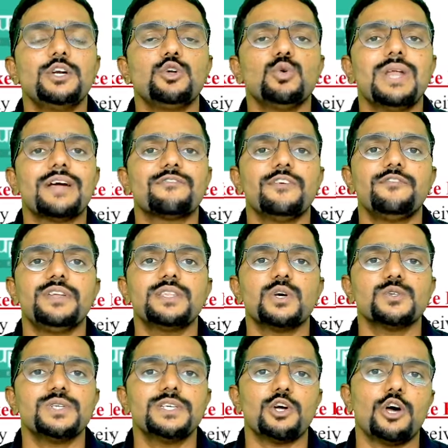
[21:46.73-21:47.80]

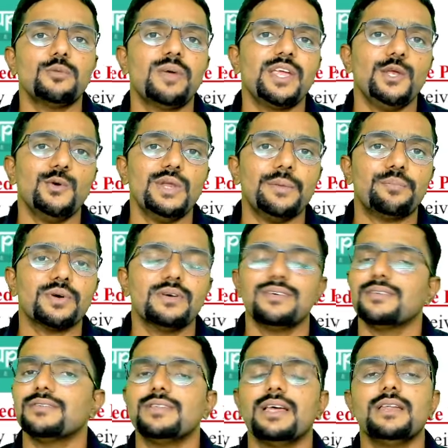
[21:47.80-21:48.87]
2,50,000 on my ULIP.
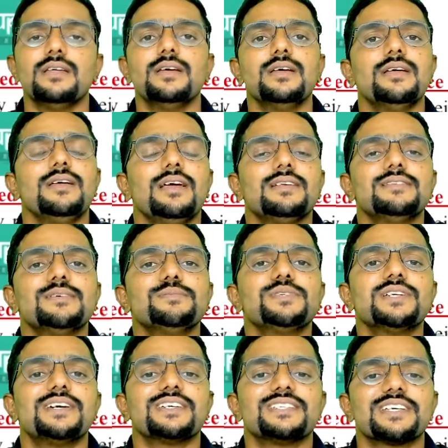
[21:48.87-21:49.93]
Then
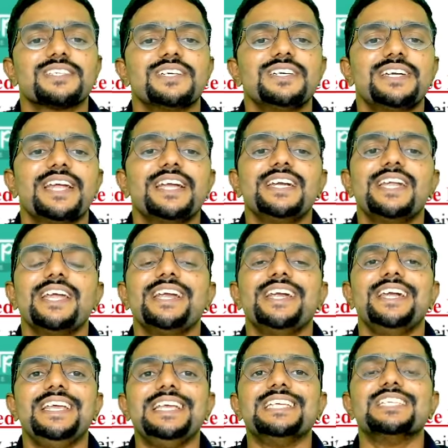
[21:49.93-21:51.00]
exemption under section
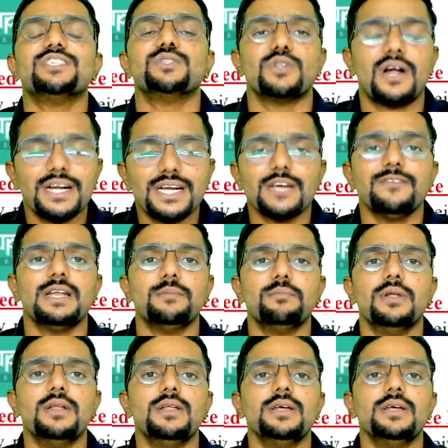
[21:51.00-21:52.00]
1010D is not available